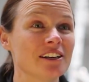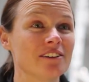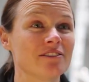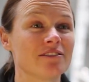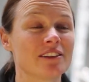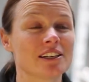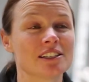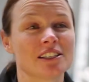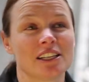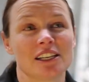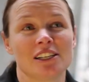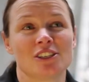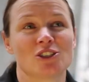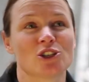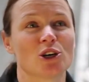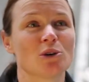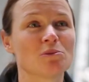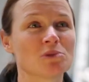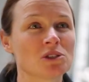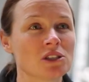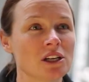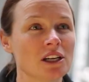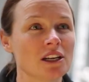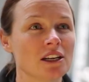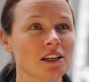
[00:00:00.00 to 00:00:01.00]
if there's any
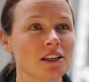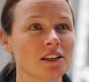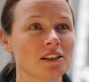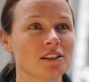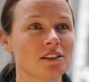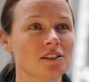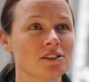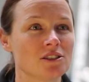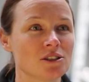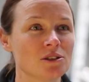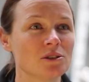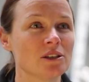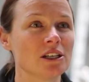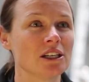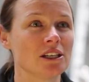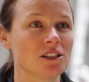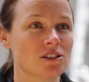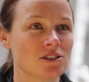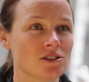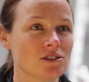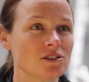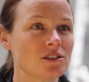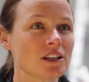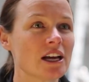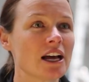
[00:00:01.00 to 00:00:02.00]
jobs needing doing, you
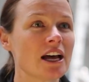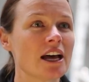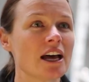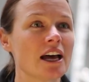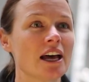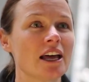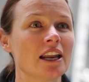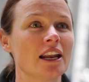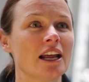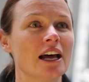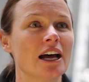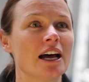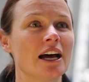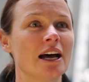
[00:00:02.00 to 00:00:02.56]
do that.